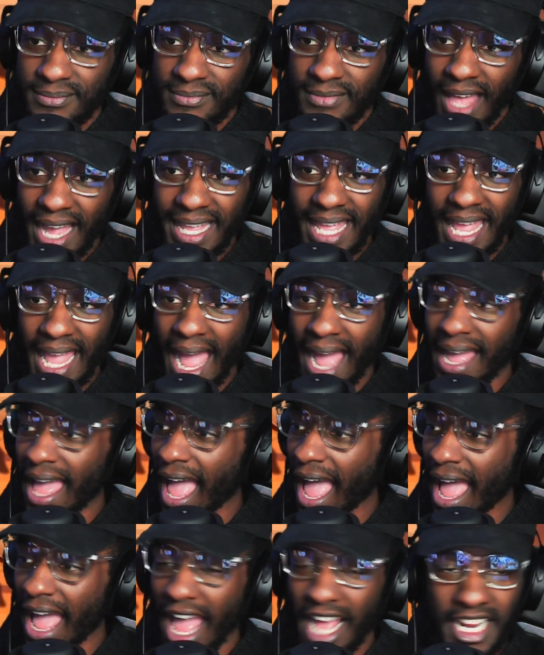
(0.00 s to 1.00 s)
I can't.
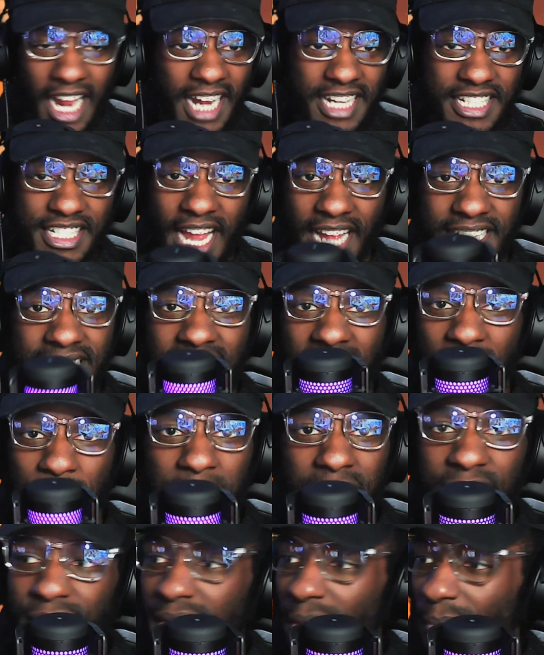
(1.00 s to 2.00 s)
I, I I just can't
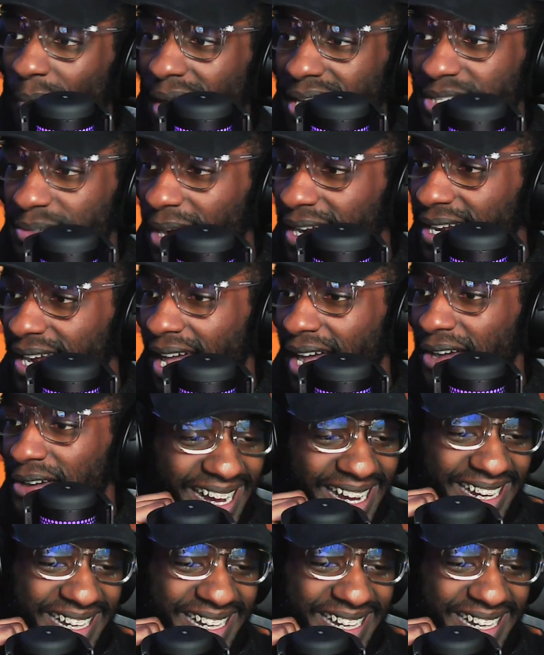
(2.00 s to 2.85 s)
believe what I'm watching right now.